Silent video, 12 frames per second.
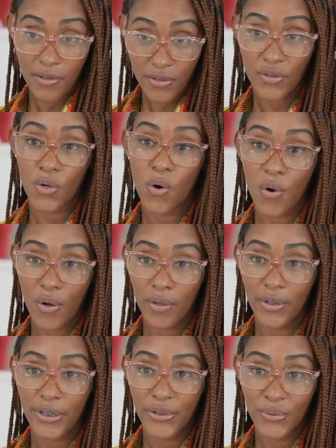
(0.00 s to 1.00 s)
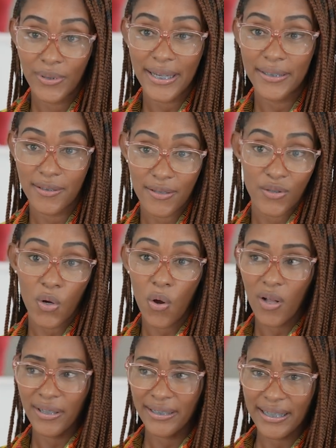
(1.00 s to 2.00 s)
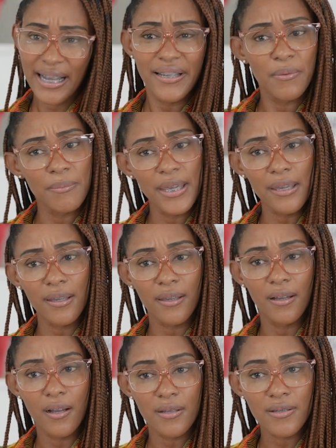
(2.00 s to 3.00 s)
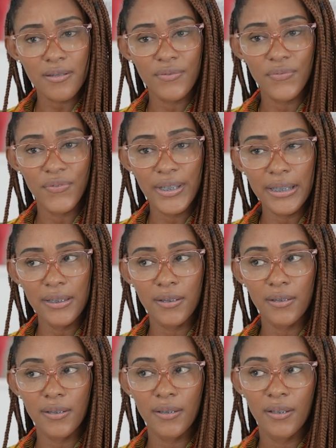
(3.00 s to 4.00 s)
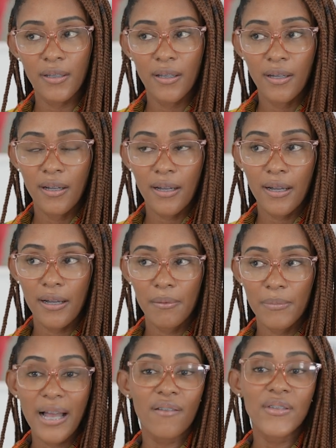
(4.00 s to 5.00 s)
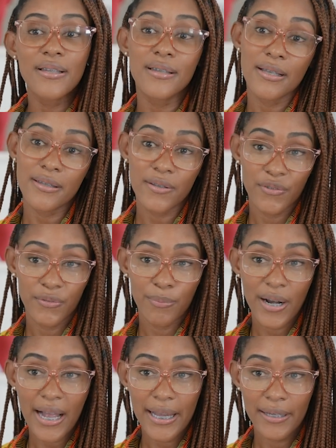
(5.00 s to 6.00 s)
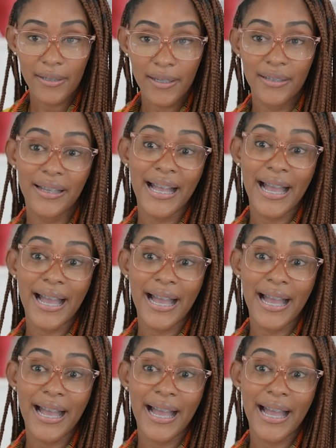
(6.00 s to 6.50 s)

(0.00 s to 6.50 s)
us all and unite us all and kind of make us feel, have this sense of pride in